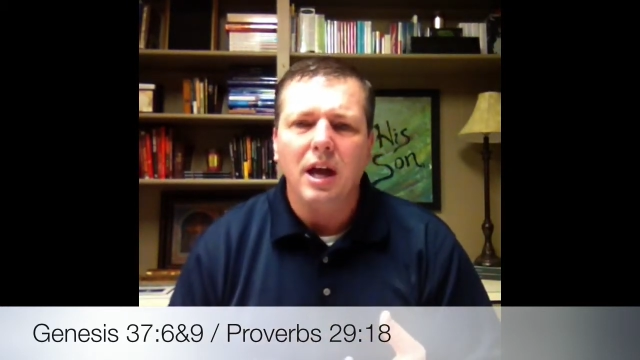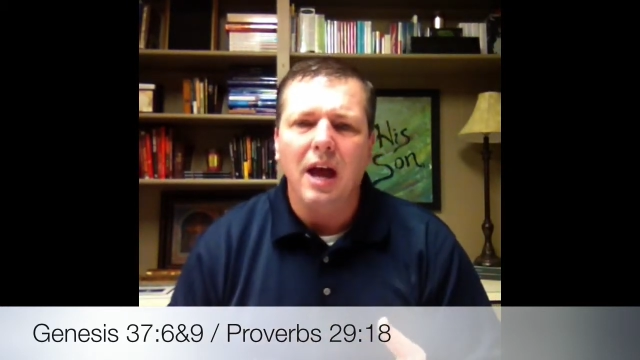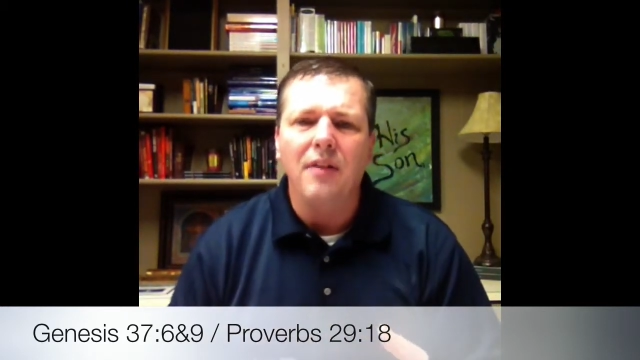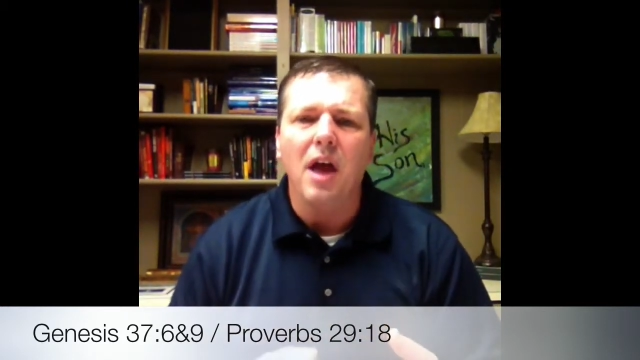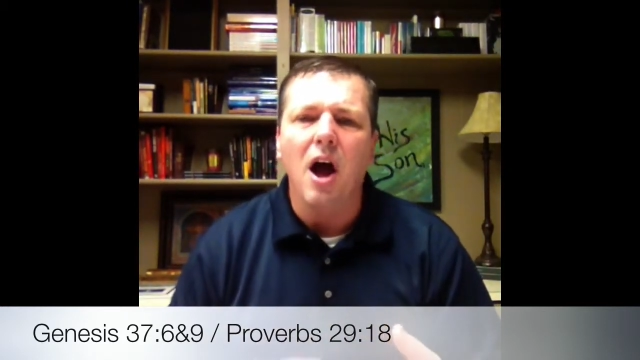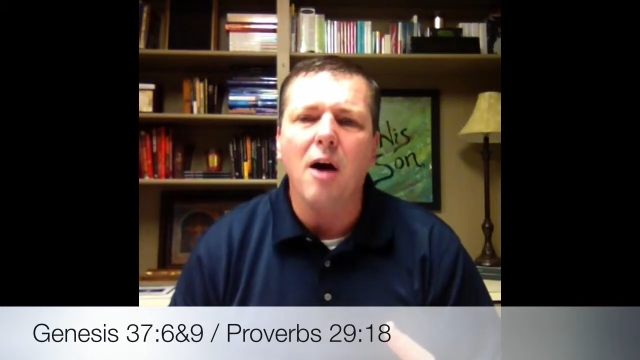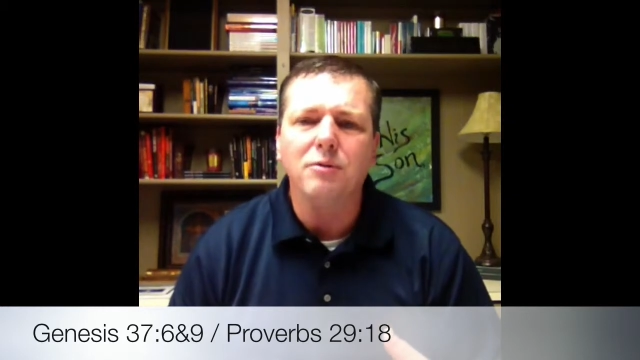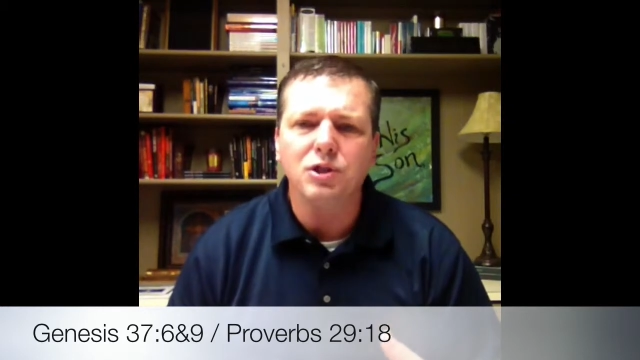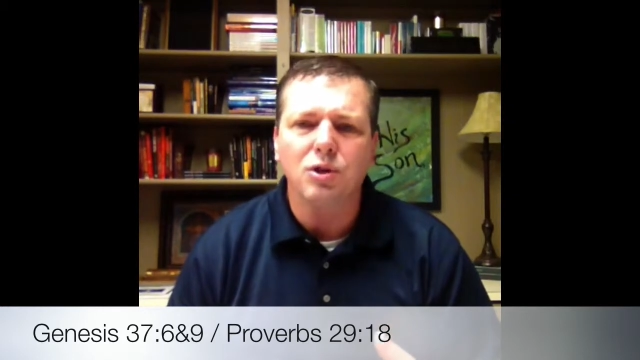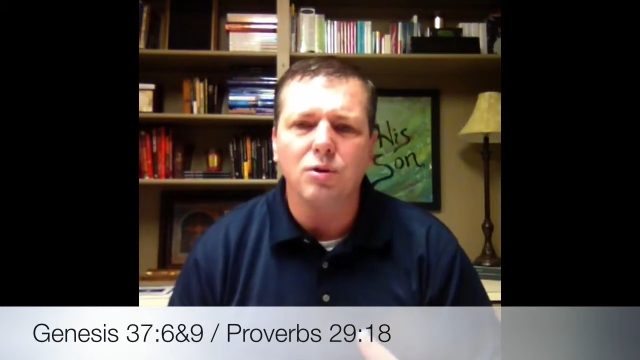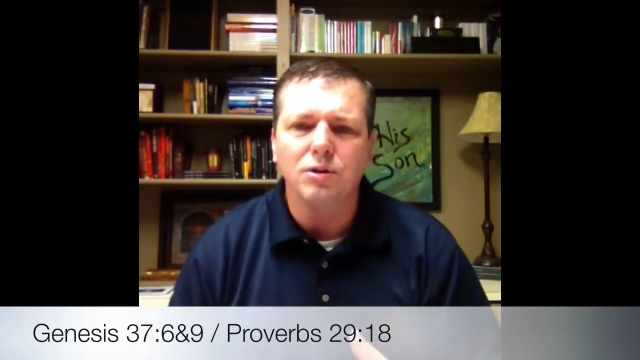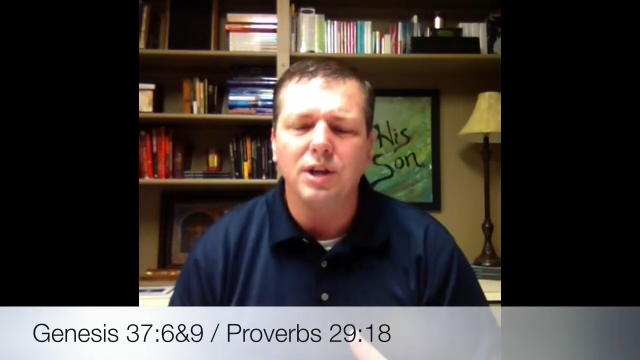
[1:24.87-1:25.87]
and the
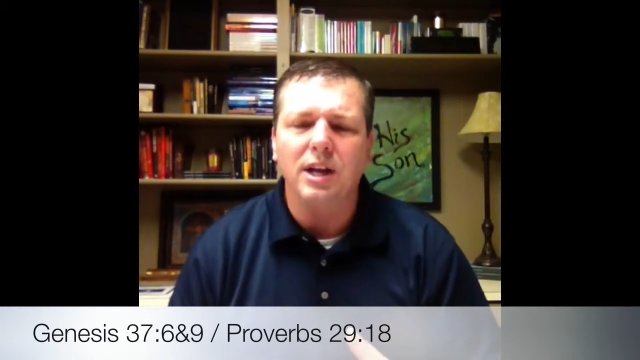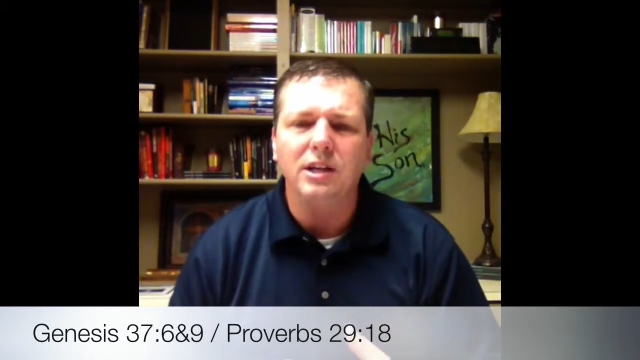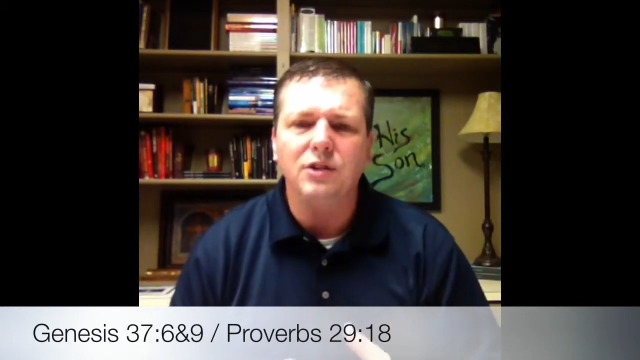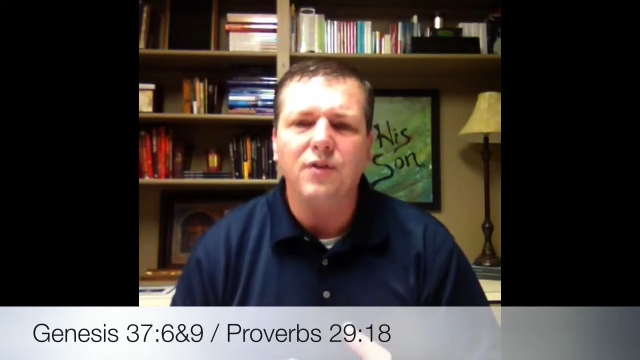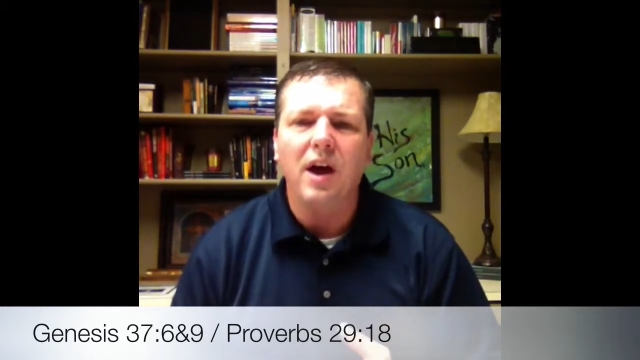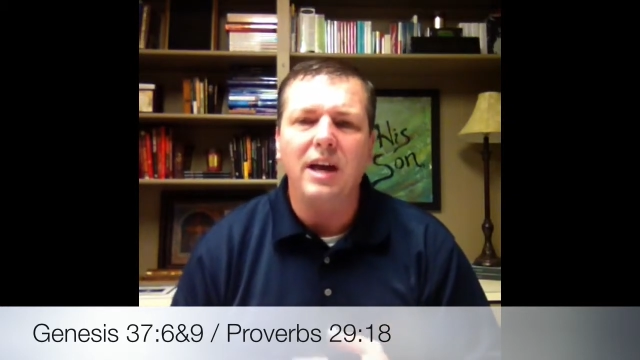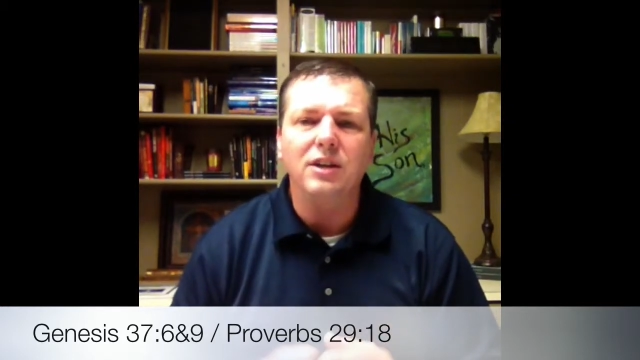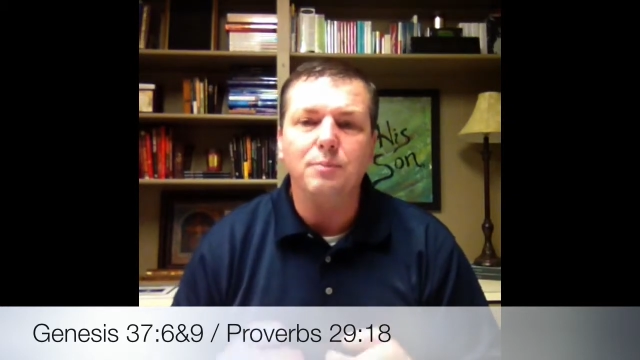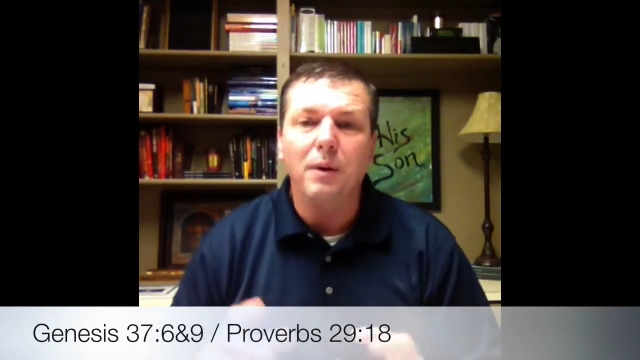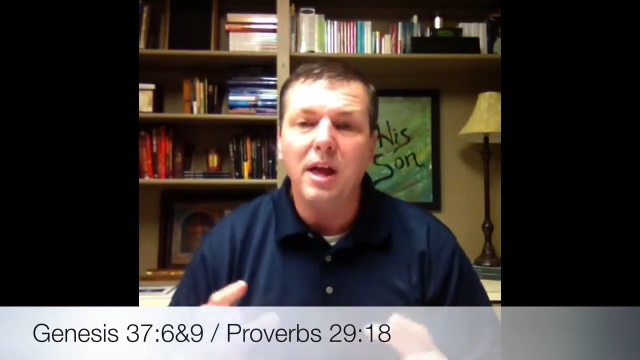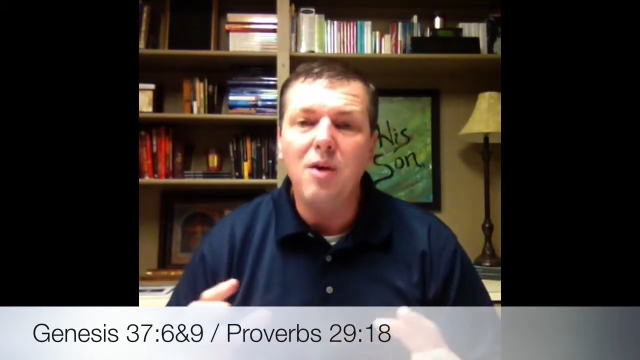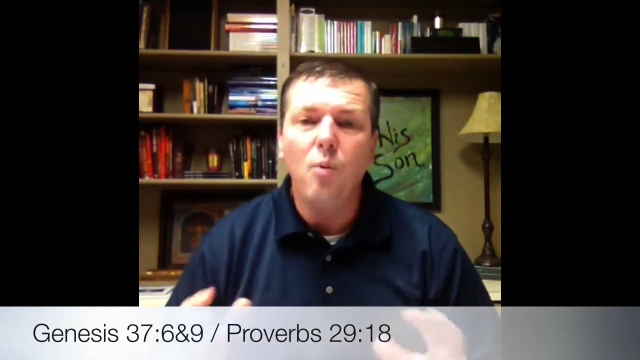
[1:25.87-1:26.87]
obstacles that he's faced,
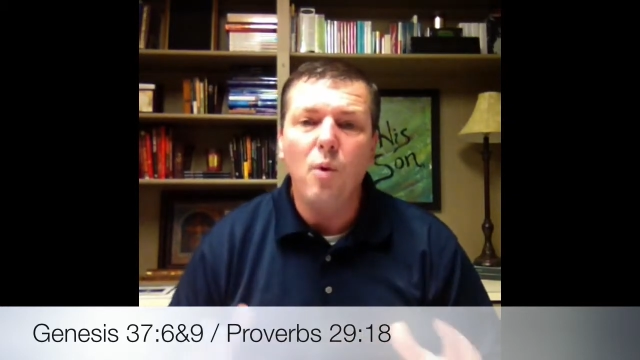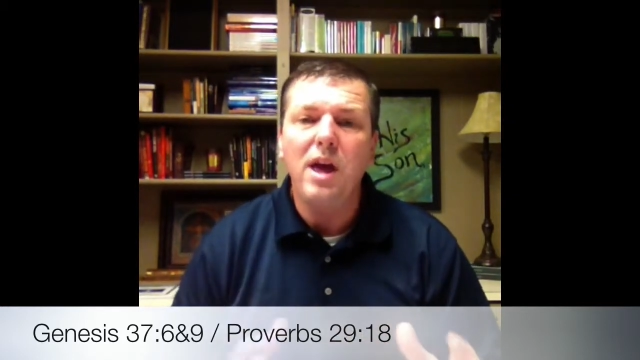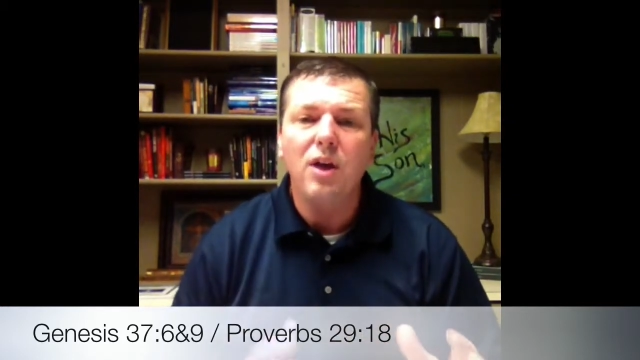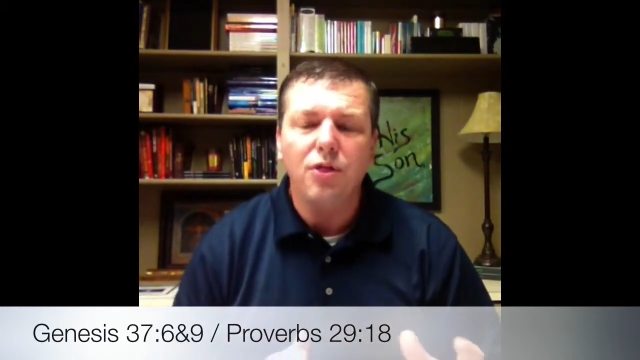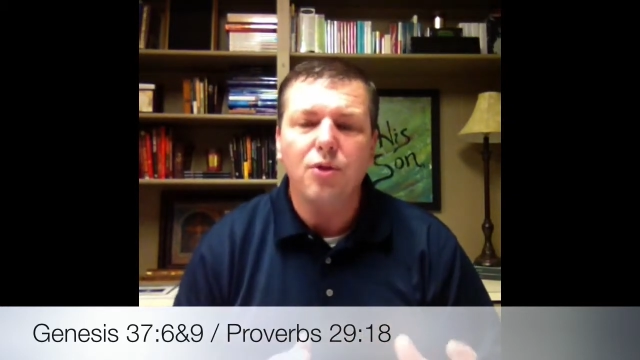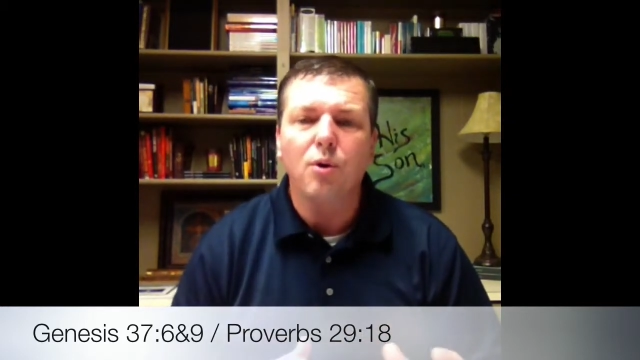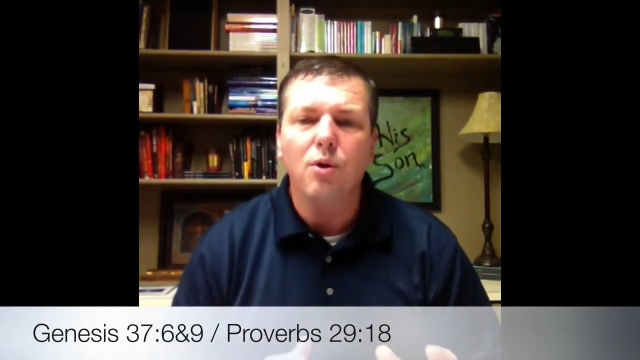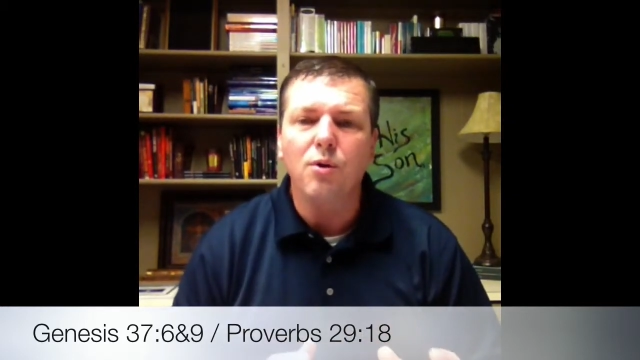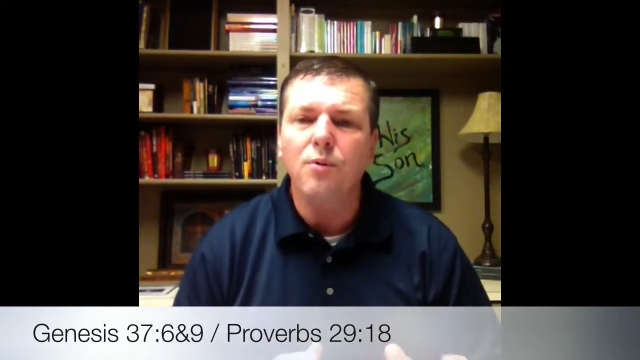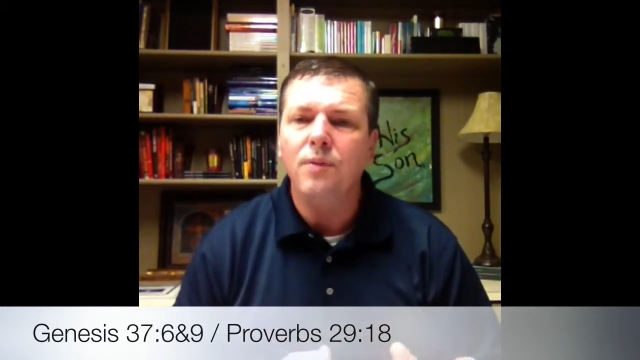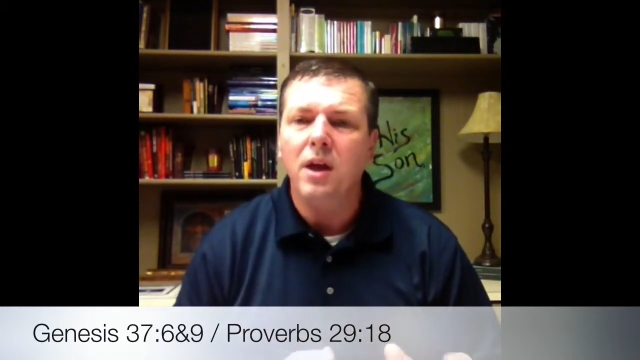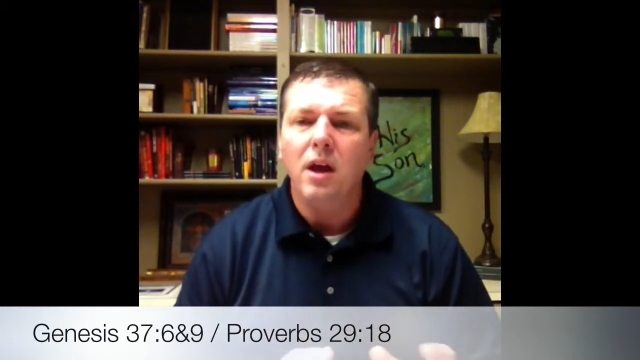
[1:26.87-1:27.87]
but he went through